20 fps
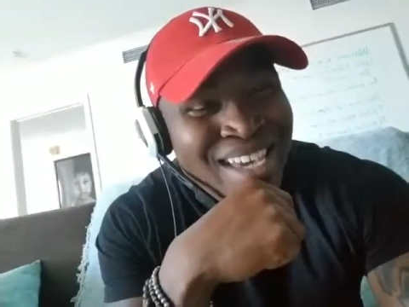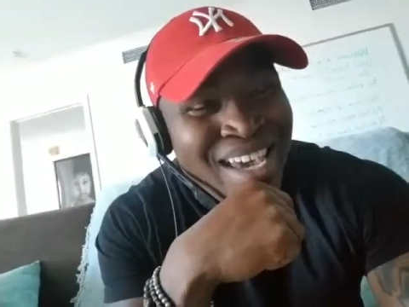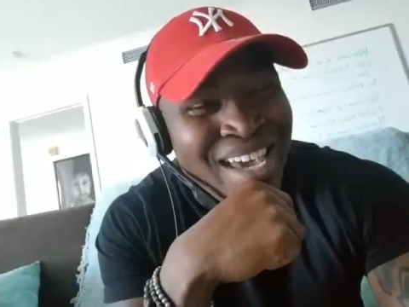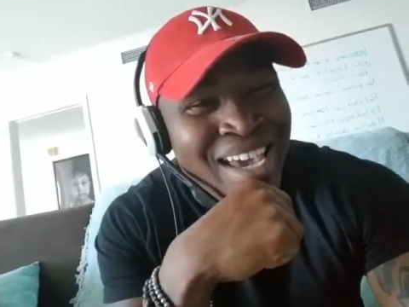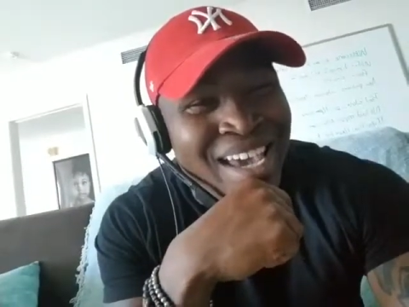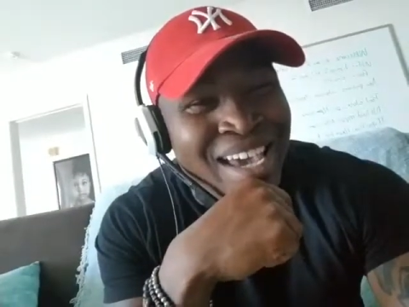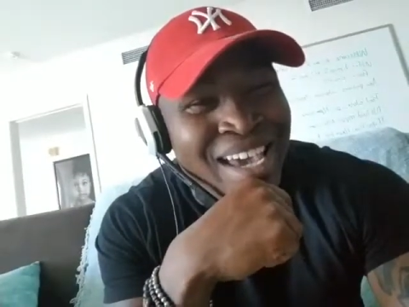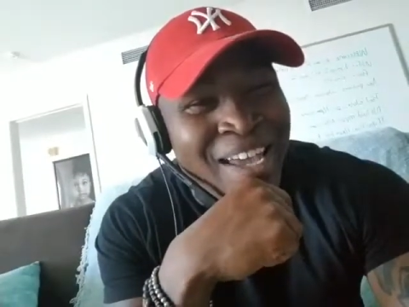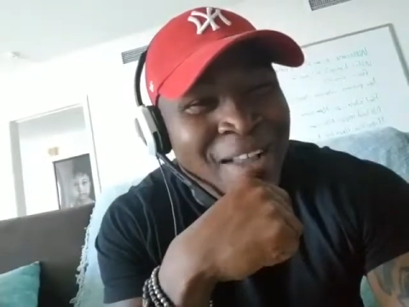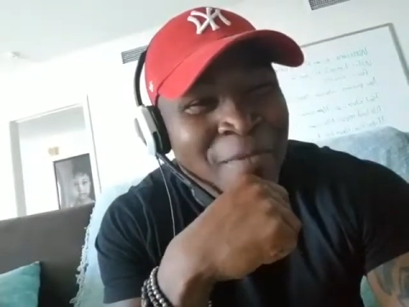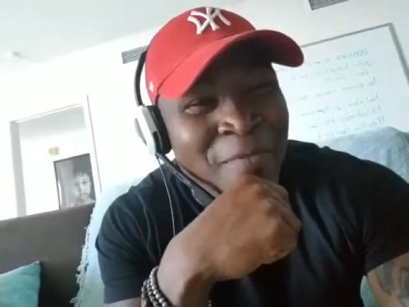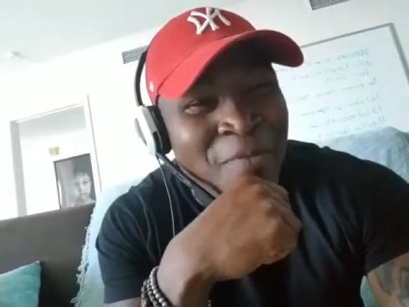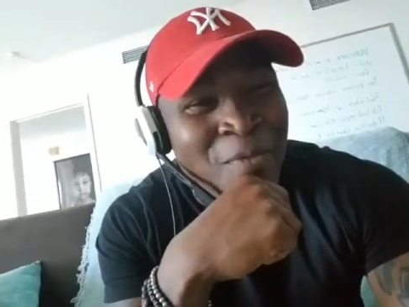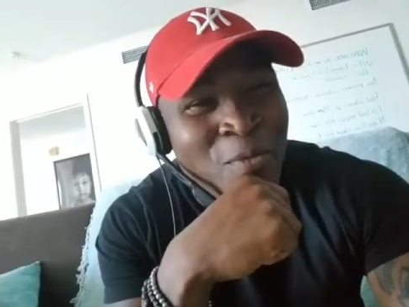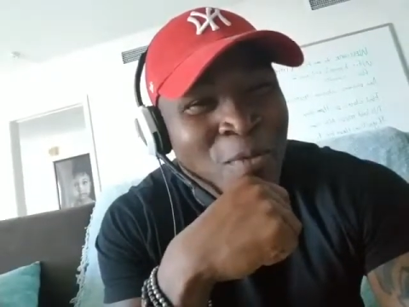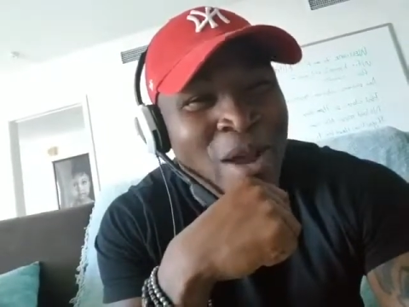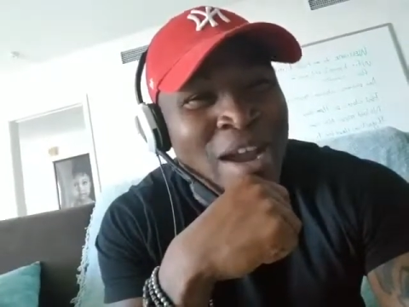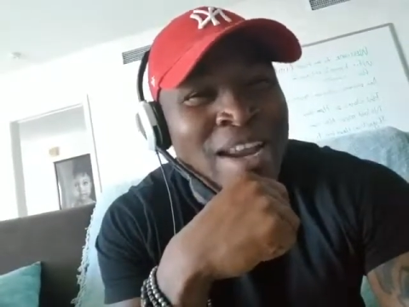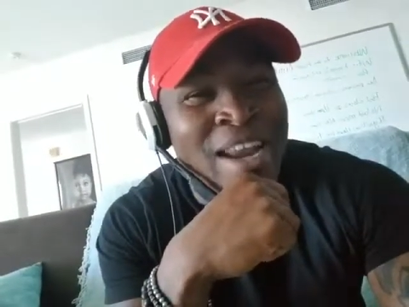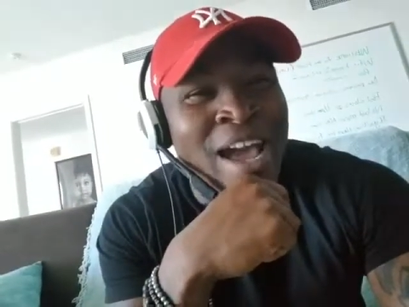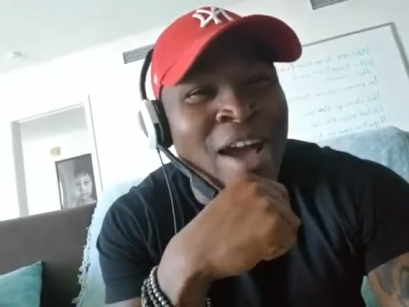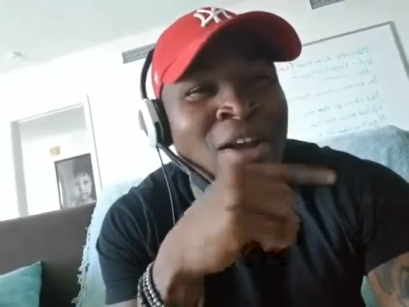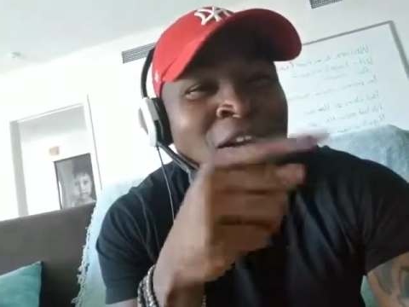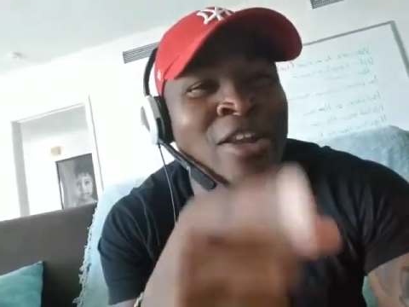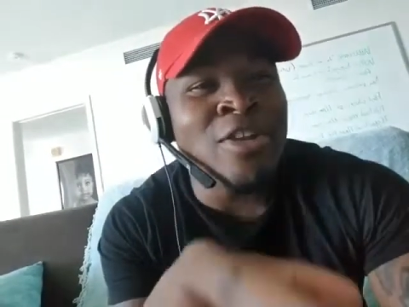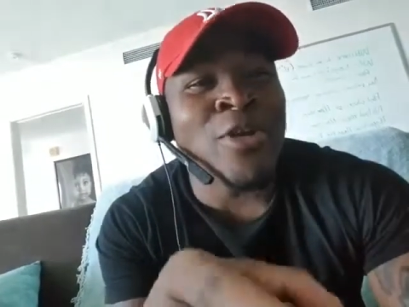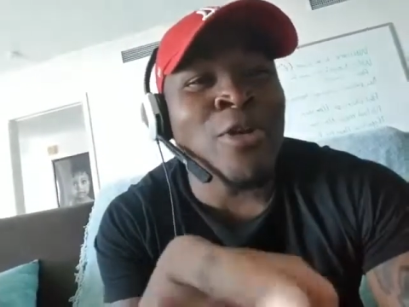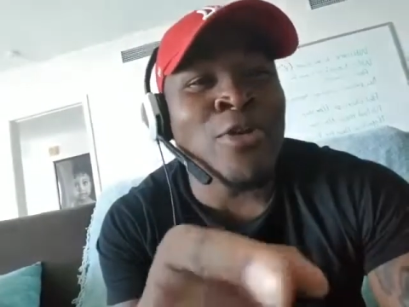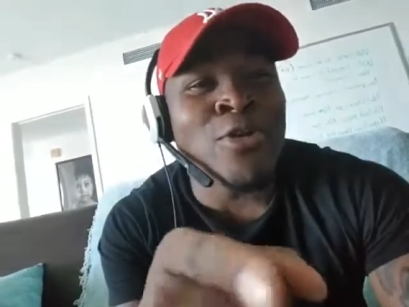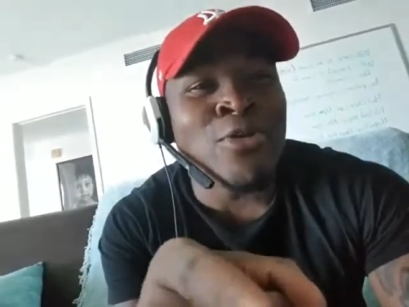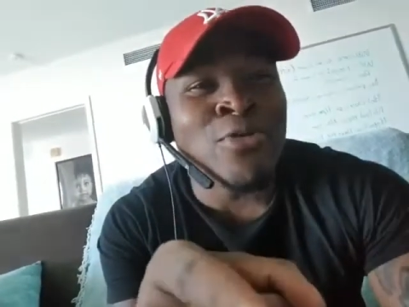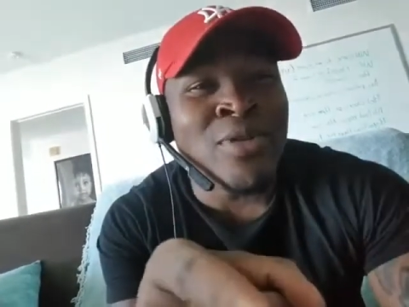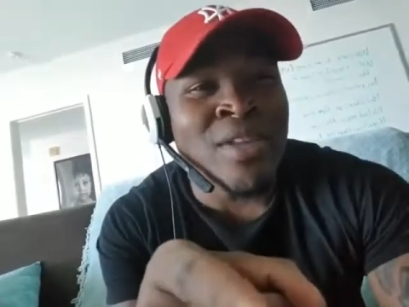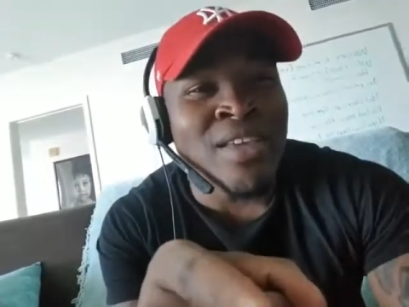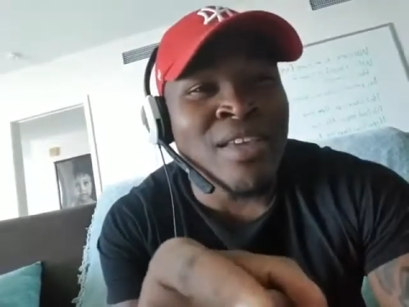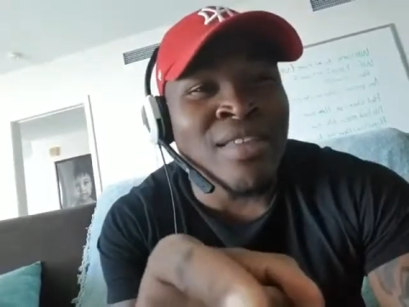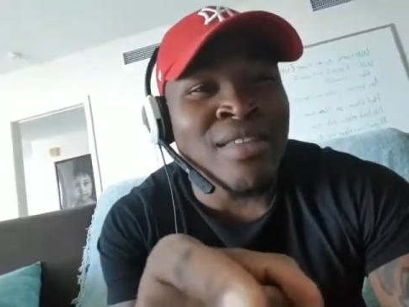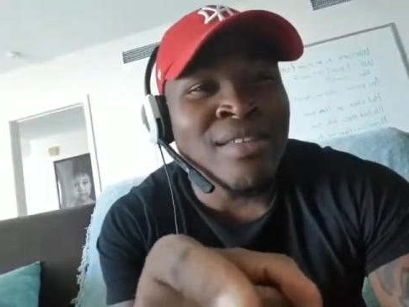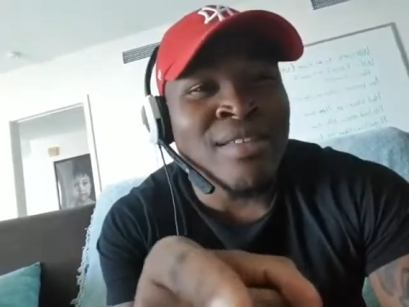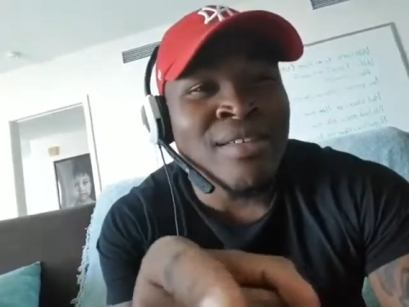and right now I know you
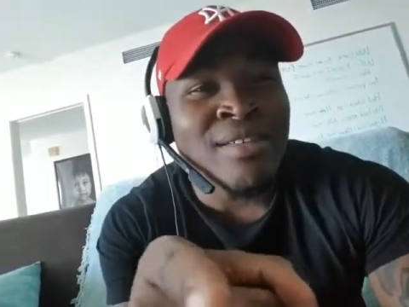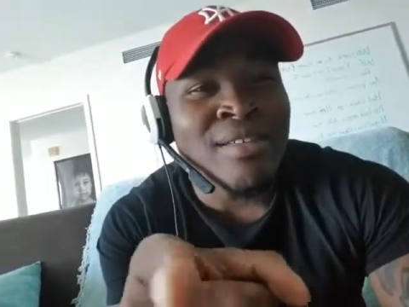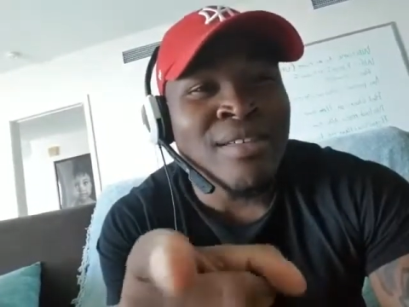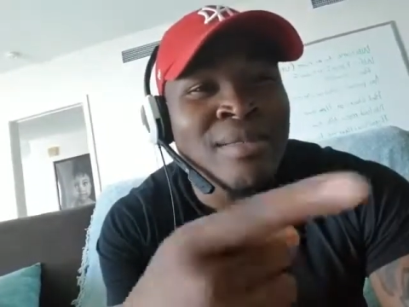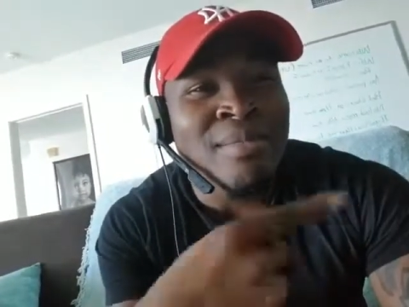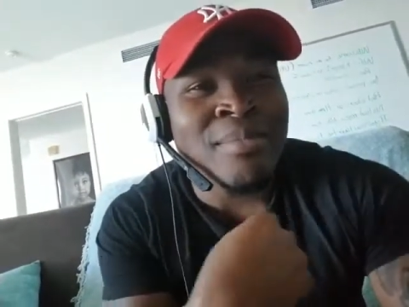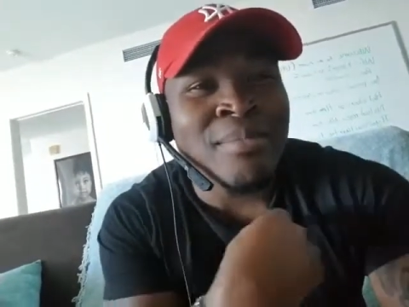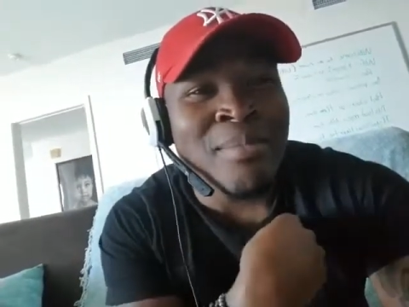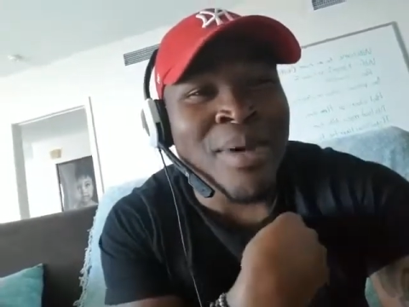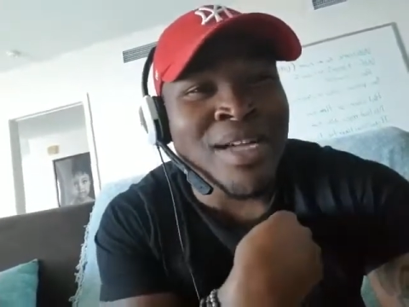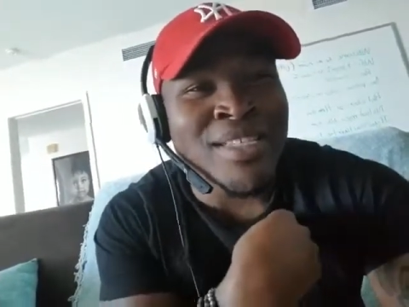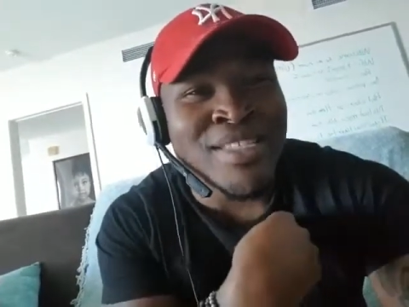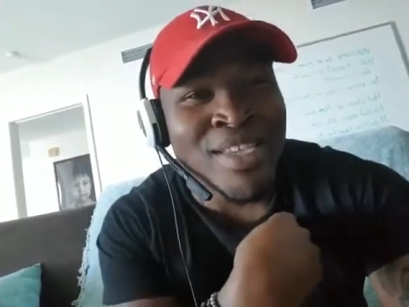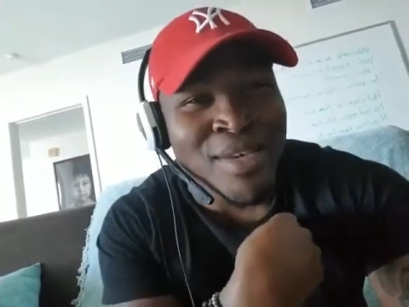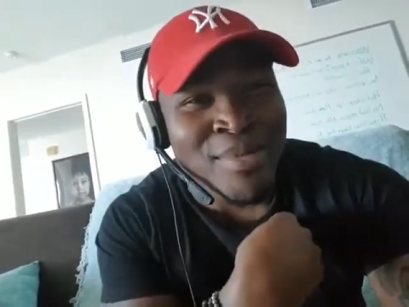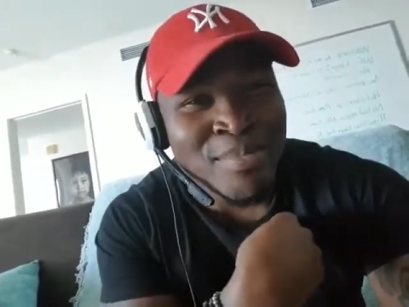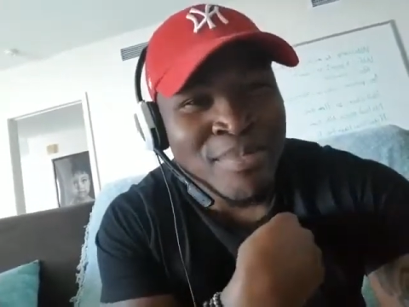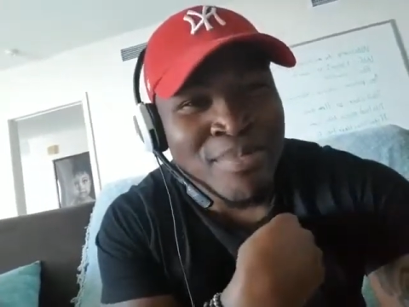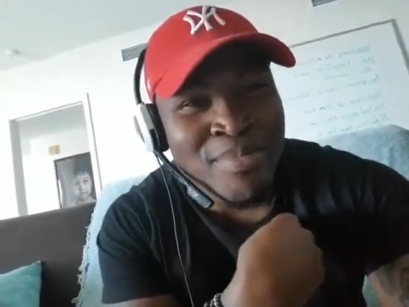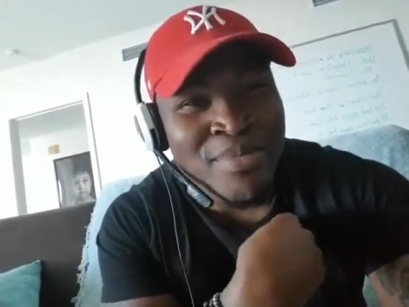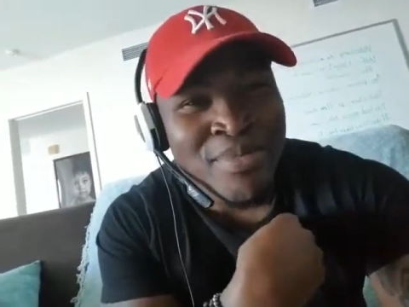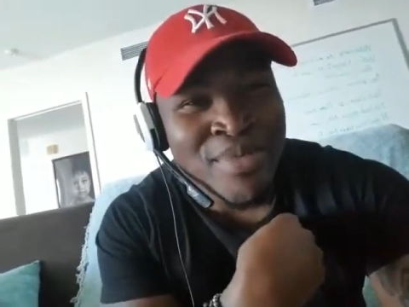need my team.